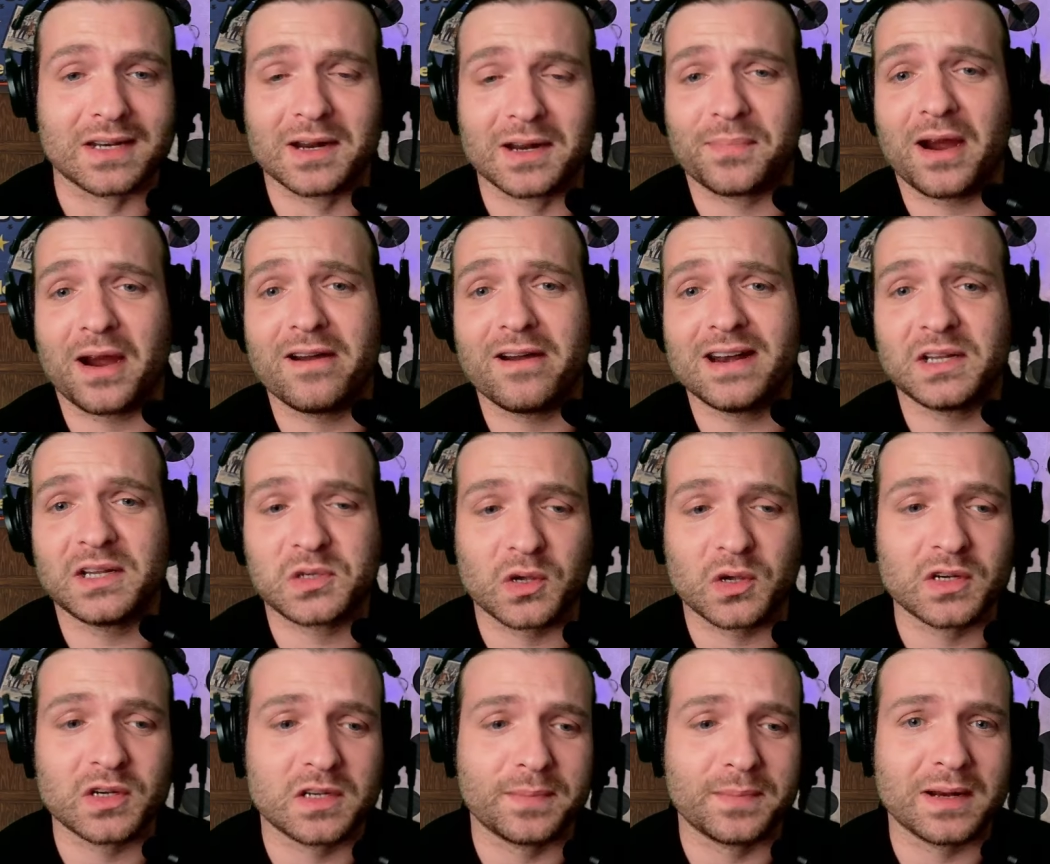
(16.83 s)
And apparently it's
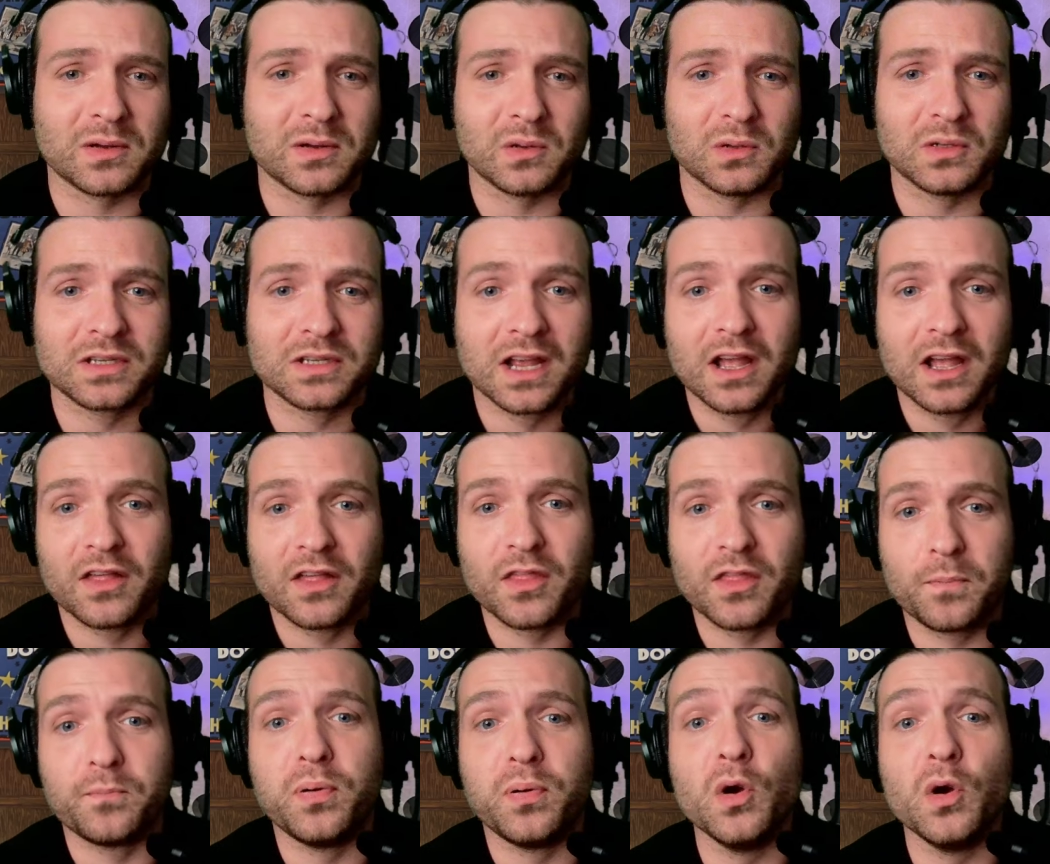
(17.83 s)
going to be called the
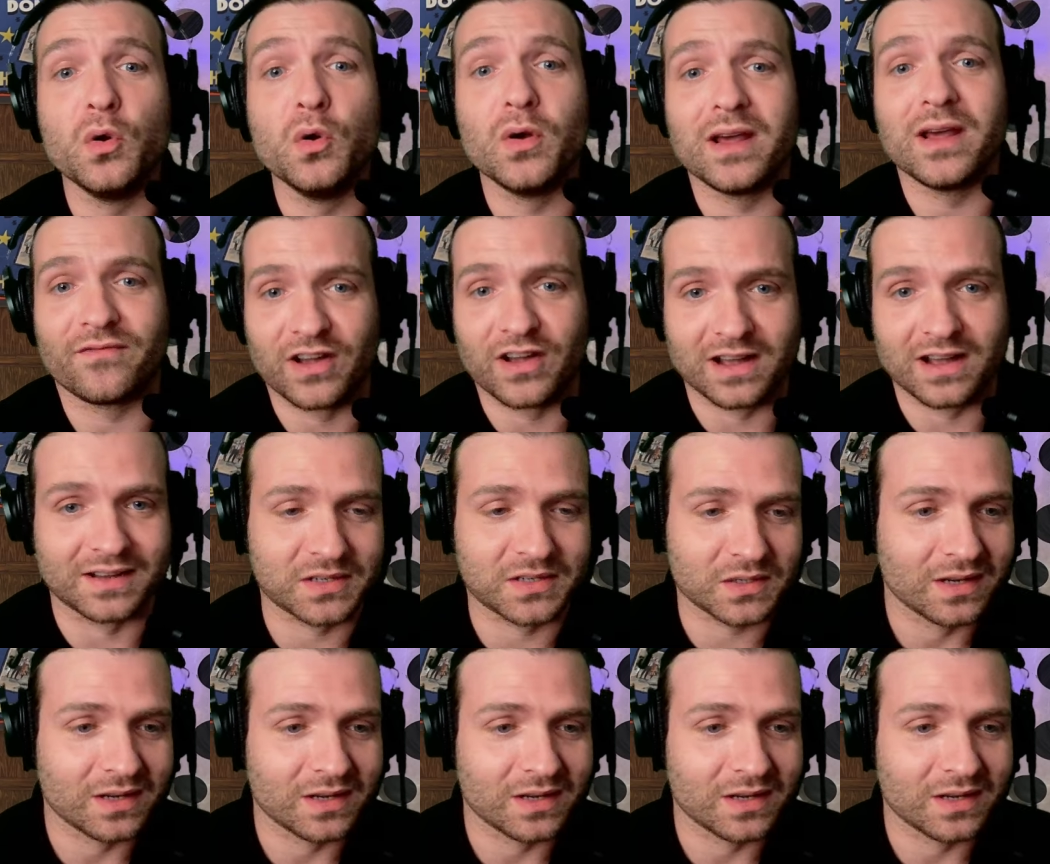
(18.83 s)
Poohniverse.